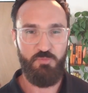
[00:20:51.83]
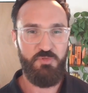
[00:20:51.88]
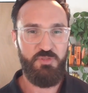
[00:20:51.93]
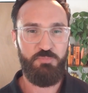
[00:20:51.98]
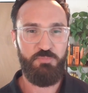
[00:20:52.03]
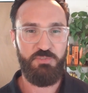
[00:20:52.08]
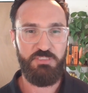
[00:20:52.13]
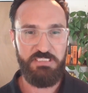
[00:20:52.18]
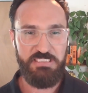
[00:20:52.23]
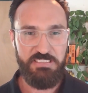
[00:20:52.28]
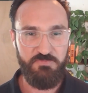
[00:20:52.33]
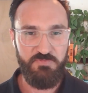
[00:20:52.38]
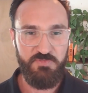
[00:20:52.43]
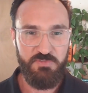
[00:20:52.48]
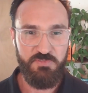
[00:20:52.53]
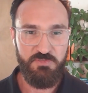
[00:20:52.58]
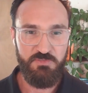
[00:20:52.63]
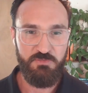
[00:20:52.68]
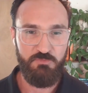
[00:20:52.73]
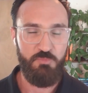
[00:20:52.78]
What were the
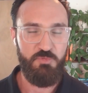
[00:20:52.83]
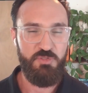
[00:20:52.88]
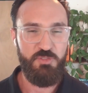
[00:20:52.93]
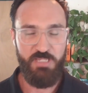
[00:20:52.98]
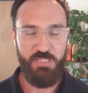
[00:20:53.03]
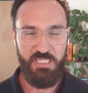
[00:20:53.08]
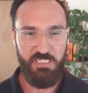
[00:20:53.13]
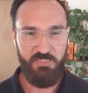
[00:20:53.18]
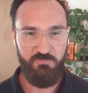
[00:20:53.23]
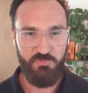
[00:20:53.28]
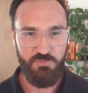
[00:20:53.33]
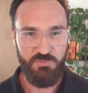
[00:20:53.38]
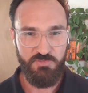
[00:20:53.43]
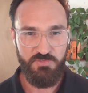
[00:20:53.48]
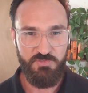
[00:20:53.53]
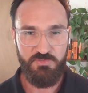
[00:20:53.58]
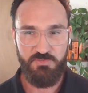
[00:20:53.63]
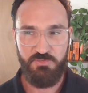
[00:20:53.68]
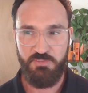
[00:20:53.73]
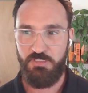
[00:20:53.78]
beliefs? What were the
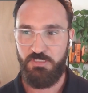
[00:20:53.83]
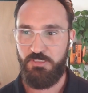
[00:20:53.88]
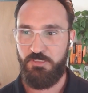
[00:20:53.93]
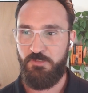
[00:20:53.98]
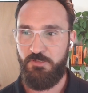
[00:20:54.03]
behaviors?